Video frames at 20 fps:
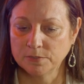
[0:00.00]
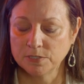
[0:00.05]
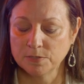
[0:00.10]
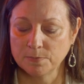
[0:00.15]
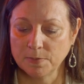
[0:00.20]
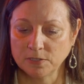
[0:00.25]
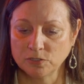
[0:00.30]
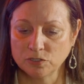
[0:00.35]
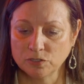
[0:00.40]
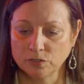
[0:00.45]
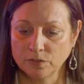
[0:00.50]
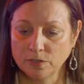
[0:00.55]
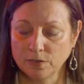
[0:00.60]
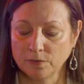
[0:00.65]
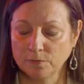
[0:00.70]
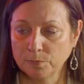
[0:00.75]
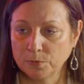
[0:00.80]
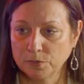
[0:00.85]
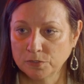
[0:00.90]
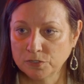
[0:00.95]
To make sure
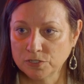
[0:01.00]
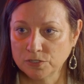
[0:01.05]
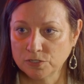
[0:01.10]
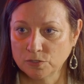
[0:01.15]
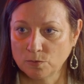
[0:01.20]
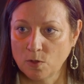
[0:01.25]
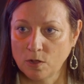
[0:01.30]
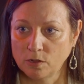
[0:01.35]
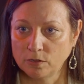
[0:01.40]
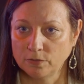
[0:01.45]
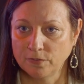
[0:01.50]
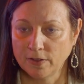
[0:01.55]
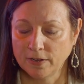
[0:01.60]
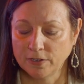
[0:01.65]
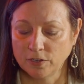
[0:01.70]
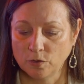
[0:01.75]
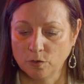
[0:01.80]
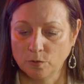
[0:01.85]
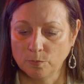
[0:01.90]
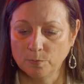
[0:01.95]
they've purchased a qualified
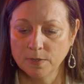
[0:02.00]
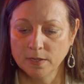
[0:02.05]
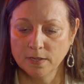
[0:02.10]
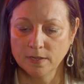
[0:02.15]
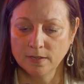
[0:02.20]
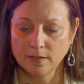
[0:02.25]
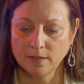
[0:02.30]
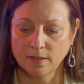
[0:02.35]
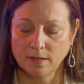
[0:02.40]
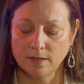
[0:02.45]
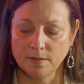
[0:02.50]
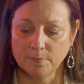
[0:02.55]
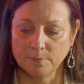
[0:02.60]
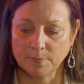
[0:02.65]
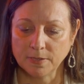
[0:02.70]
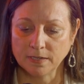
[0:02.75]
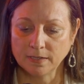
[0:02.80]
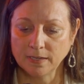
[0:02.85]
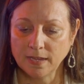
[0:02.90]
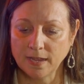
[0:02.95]
home
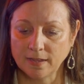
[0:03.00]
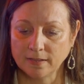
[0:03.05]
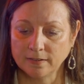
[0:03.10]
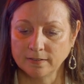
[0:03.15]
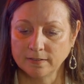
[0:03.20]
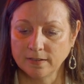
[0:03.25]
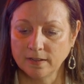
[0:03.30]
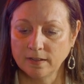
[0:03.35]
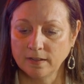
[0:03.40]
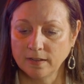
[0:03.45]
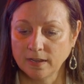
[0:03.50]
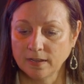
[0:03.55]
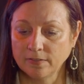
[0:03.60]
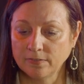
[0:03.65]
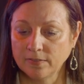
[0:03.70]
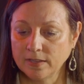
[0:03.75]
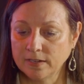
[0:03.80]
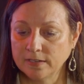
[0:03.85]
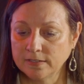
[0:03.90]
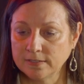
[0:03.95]
in Canada, and
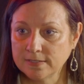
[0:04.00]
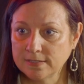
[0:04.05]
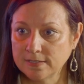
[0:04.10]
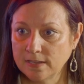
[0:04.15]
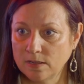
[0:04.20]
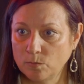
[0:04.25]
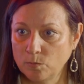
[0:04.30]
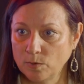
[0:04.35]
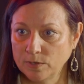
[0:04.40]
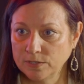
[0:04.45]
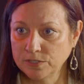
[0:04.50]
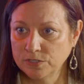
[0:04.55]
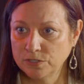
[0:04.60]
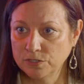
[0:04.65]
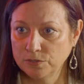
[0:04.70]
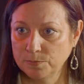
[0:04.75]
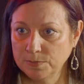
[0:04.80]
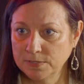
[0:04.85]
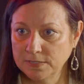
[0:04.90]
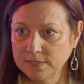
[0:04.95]
then it's 1 to
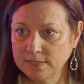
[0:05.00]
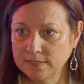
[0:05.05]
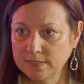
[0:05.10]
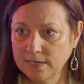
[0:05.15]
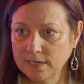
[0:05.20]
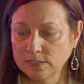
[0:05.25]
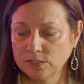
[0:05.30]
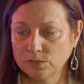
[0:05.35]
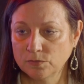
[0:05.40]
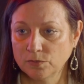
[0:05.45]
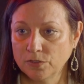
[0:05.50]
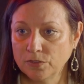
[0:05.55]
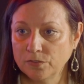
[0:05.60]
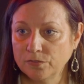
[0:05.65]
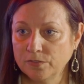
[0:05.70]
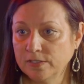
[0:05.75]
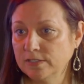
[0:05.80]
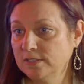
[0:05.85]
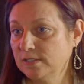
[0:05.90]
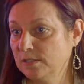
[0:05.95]
2 business days for the
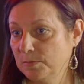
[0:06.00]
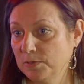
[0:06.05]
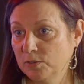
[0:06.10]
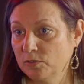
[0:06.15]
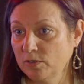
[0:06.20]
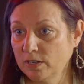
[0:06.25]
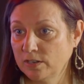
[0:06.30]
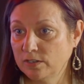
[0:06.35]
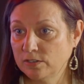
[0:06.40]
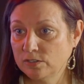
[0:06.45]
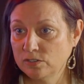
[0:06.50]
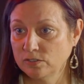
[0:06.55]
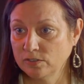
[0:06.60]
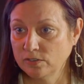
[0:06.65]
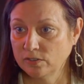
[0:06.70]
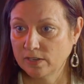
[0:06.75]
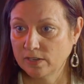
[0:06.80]
funds to be credited to their